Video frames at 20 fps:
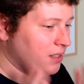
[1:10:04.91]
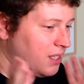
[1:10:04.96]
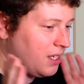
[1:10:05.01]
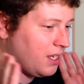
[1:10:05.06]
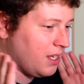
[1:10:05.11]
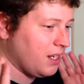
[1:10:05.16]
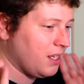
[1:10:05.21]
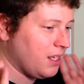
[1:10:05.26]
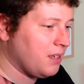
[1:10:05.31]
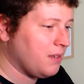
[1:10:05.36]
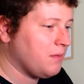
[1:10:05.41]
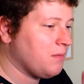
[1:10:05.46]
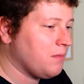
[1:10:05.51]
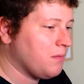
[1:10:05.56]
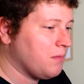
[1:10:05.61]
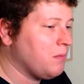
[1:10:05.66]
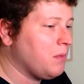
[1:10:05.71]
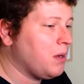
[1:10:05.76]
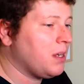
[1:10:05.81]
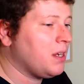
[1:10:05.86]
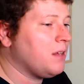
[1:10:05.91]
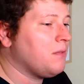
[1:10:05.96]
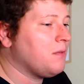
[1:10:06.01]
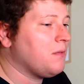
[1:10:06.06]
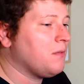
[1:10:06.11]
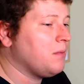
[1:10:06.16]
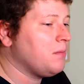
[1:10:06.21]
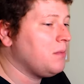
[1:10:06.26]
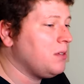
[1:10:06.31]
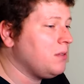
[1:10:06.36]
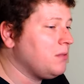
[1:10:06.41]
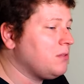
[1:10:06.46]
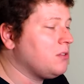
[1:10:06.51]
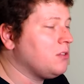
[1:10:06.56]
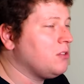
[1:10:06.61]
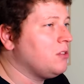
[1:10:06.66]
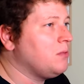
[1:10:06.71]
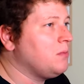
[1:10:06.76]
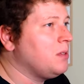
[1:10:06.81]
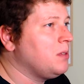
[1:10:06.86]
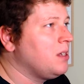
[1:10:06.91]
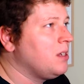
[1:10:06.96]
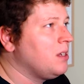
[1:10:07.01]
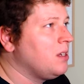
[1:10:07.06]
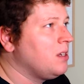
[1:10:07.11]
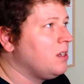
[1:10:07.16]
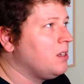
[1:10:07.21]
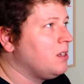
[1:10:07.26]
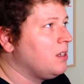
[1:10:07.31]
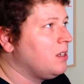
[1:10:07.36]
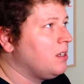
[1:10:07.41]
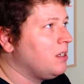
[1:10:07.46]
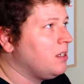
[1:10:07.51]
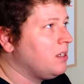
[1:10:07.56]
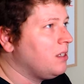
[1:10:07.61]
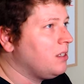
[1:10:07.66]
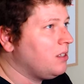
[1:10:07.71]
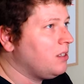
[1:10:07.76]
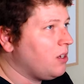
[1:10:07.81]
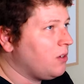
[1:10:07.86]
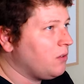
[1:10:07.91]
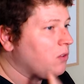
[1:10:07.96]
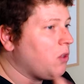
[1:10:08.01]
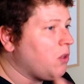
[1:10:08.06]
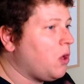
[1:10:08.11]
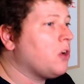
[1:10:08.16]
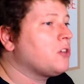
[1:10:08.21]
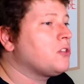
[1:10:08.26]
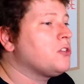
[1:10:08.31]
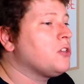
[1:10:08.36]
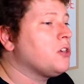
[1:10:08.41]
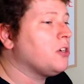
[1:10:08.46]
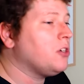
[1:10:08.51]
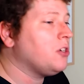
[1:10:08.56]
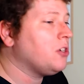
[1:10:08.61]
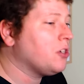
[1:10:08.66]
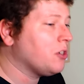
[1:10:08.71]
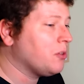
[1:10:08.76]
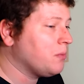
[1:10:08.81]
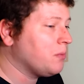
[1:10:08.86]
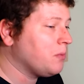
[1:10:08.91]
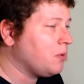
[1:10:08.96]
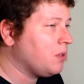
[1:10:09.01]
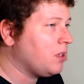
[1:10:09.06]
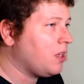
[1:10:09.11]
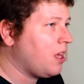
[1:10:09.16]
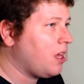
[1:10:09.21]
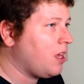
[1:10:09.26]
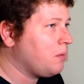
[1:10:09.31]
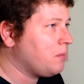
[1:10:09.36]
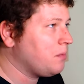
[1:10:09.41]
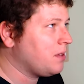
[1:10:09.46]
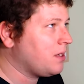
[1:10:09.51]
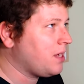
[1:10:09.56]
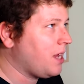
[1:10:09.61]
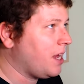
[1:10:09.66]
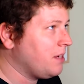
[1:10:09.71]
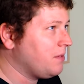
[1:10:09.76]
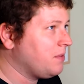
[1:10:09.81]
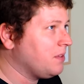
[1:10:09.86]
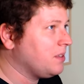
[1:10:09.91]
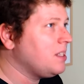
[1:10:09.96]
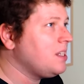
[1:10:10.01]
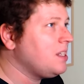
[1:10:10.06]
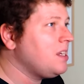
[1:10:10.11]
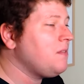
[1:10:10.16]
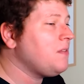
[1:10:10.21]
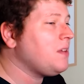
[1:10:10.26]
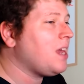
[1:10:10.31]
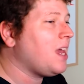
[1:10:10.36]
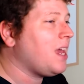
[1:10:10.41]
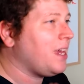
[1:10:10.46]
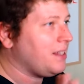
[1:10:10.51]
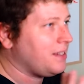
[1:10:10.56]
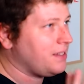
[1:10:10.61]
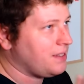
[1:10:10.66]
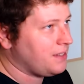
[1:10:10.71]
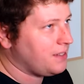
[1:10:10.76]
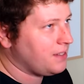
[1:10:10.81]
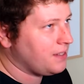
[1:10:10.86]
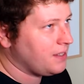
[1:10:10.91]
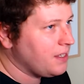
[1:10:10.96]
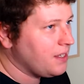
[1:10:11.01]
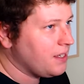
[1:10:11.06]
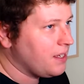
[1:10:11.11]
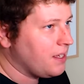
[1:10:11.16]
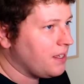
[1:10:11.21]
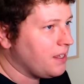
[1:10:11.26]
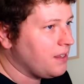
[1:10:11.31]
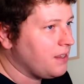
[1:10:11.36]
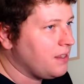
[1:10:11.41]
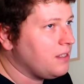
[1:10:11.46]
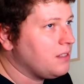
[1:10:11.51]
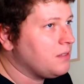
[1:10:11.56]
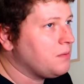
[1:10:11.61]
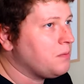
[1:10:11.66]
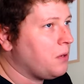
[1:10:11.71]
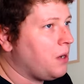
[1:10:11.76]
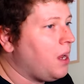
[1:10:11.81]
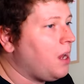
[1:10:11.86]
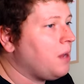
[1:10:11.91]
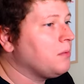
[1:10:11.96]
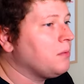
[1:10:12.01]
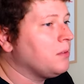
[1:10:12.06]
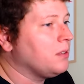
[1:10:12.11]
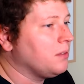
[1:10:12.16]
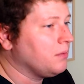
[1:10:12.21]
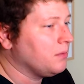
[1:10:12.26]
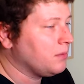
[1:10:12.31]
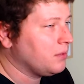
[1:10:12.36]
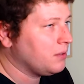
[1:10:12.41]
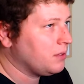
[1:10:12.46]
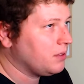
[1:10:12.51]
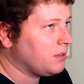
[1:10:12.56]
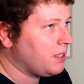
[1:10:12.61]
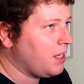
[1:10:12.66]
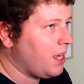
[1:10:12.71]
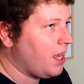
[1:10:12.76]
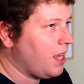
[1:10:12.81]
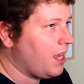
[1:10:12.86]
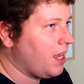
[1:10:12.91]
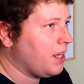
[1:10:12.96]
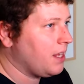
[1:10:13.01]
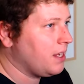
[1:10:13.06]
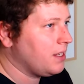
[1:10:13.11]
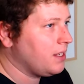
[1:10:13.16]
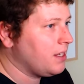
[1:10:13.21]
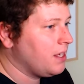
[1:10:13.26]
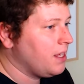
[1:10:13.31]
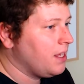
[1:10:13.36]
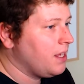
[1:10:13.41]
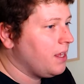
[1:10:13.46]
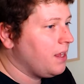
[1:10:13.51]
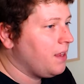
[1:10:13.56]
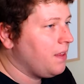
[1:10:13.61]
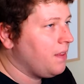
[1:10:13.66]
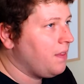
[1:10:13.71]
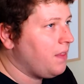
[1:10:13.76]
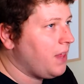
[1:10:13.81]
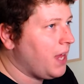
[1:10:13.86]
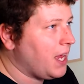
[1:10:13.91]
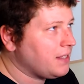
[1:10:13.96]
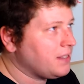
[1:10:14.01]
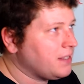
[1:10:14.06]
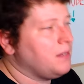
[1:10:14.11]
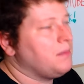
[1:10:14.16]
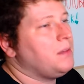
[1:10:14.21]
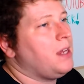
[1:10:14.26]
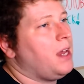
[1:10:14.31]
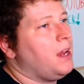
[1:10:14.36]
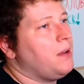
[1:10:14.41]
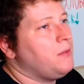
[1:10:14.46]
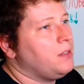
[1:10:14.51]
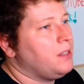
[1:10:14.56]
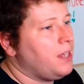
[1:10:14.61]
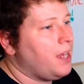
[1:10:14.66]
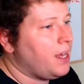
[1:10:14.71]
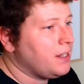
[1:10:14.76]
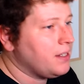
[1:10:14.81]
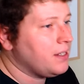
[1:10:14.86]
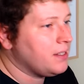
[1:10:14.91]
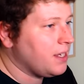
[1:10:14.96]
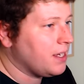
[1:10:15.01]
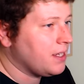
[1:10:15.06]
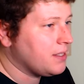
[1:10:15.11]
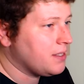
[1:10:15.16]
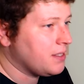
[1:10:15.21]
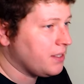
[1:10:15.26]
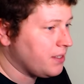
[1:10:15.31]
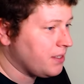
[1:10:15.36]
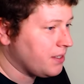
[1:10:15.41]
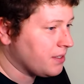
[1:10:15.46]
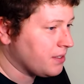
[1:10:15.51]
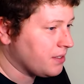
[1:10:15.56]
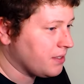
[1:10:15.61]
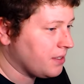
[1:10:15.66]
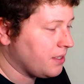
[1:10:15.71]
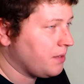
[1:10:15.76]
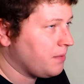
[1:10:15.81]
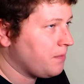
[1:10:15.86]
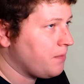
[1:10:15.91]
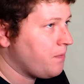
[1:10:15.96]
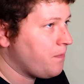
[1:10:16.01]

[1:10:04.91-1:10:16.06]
Getting money from YouTube, you know, long term will help kind of alleviate these problems. And that's something I really had to take seriously